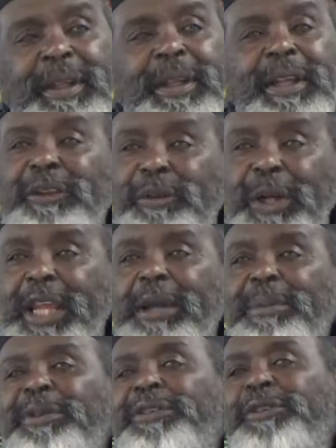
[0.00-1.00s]
That's what
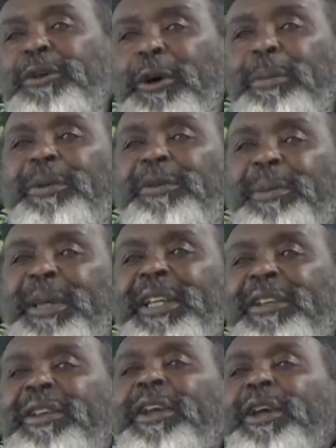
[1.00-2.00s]
habeas corpus
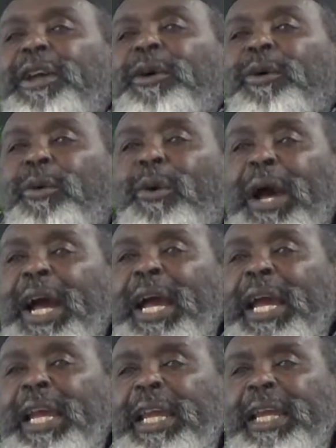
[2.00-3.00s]
means
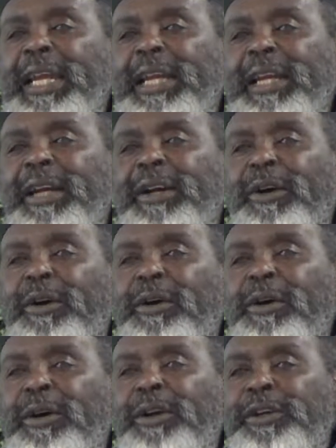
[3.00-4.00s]
why
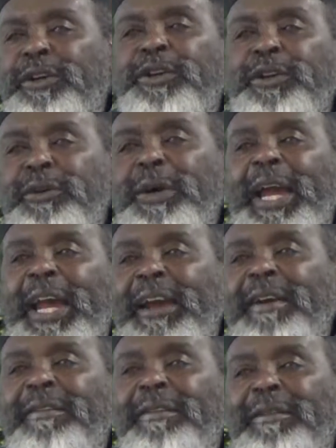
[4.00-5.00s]
or do you
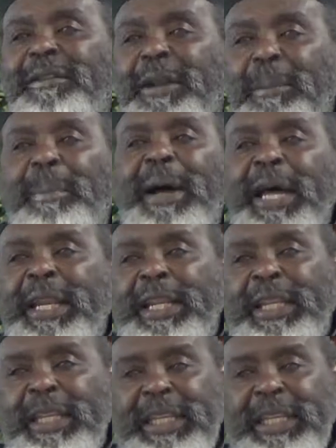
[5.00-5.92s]
have the body?